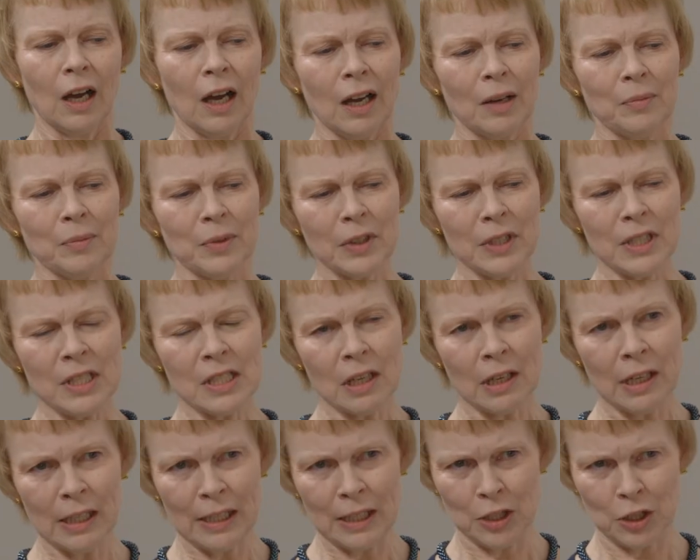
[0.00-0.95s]
I'm not
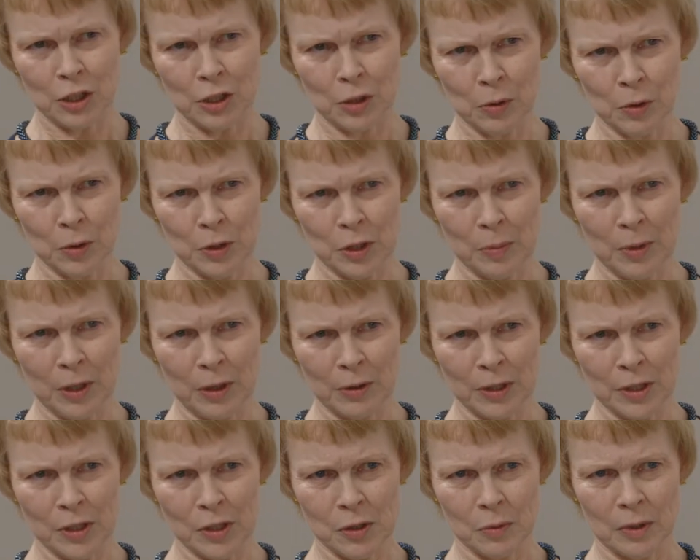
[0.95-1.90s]
entirely sure, to be
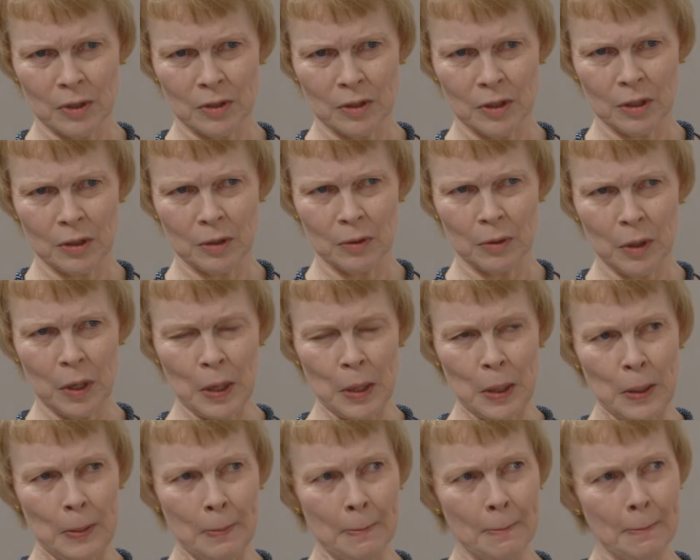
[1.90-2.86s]
honest with you.
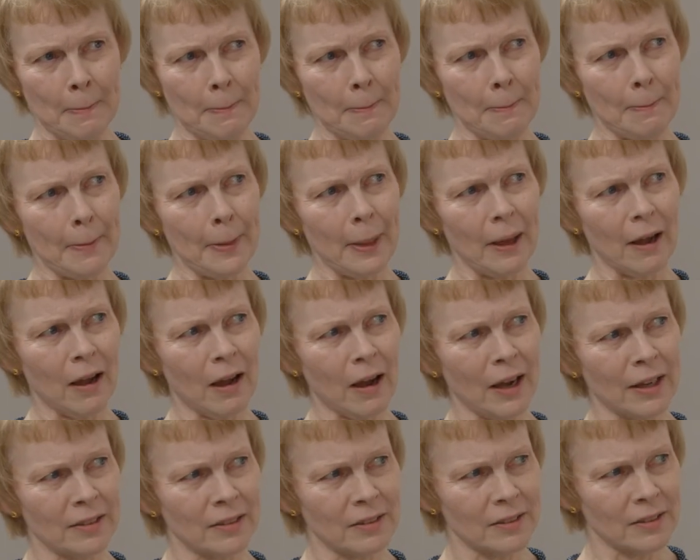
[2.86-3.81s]

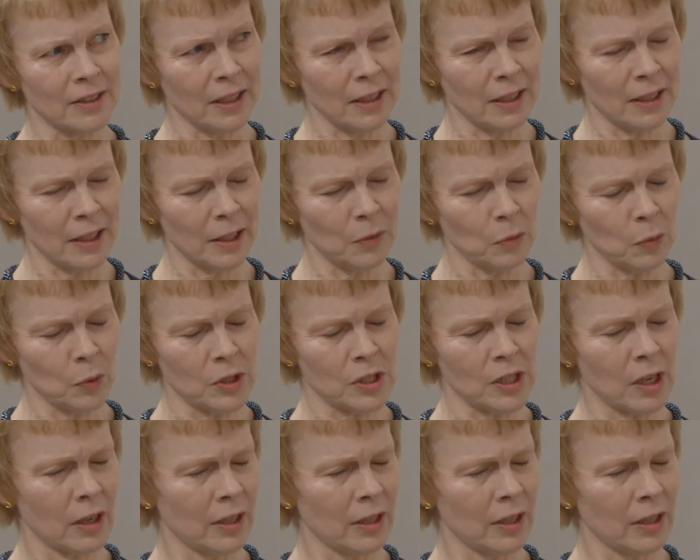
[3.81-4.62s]
I think it was